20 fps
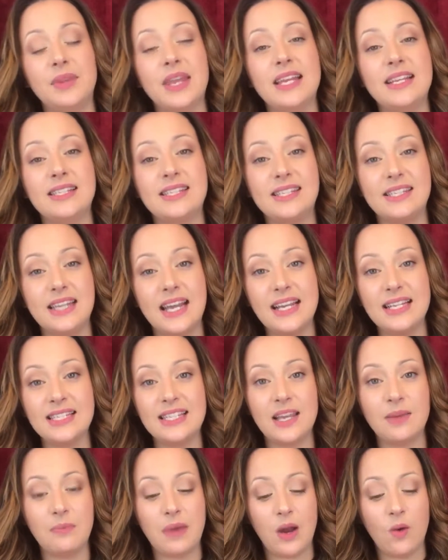It
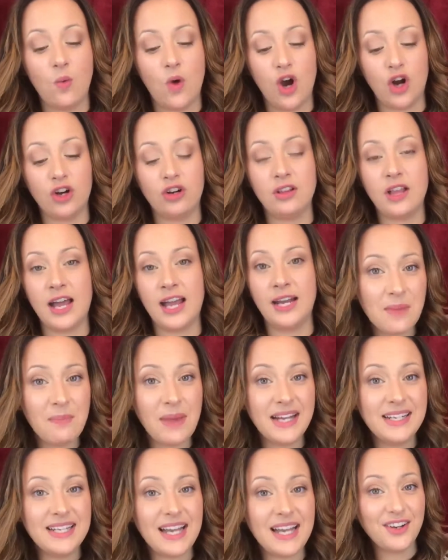stays in my waterline.
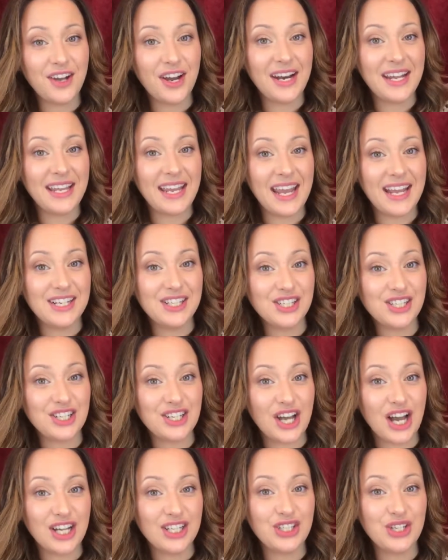My got engaged
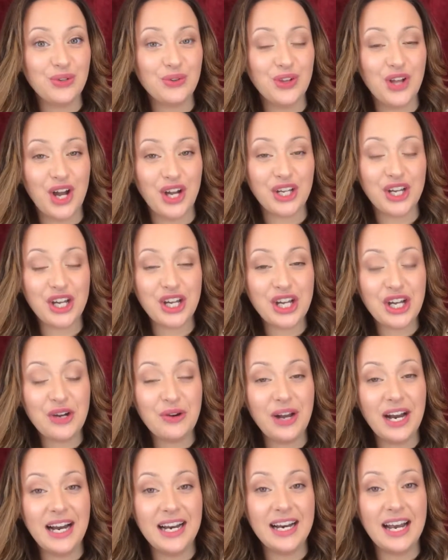not too long
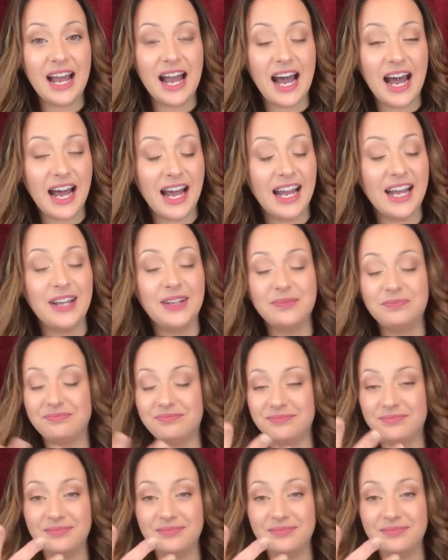ago and I